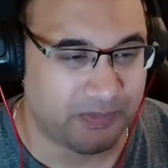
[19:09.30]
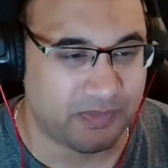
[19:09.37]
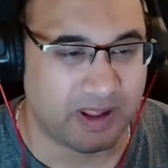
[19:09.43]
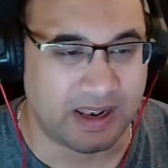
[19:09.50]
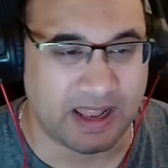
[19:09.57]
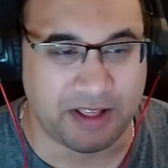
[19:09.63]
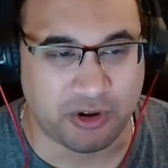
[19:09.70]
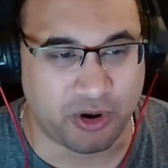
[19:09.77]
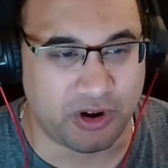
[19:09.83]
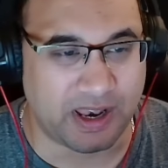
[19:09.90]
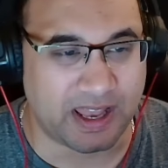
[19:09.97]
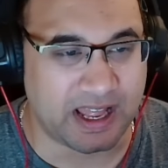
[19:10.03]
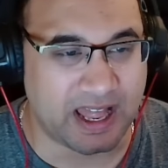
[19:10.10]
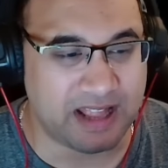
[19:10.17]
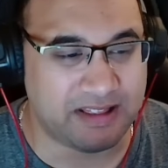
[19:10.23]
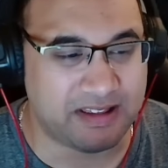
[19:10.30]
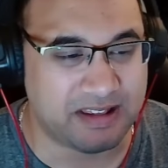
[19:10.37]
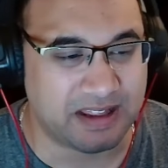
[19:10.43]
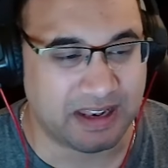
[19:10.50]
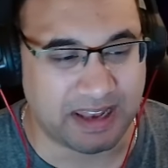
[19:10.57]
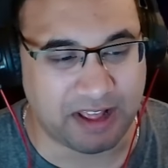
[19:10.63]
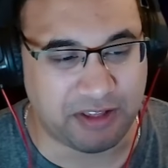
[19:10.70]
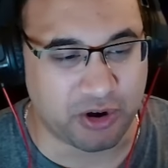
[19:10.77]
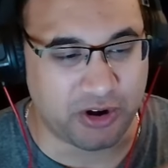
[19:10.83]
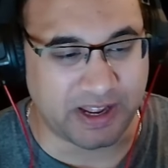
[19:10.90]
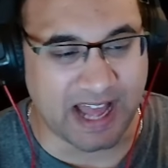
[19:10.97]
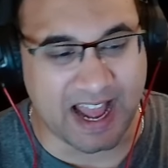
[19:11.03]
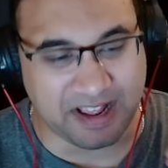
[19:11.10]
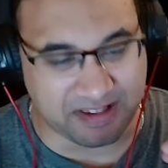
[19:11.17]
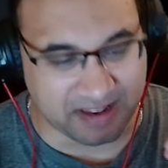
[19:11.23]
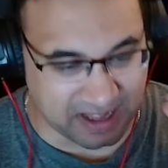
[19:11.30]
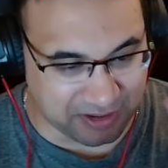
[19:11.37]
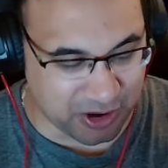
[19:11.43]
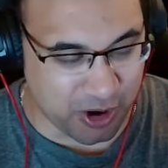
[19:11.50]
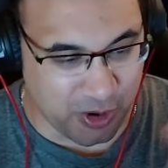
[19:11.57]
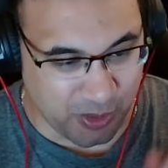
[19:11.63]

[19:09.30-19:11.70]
Let's go, guys. Let's go, guys. Let's go.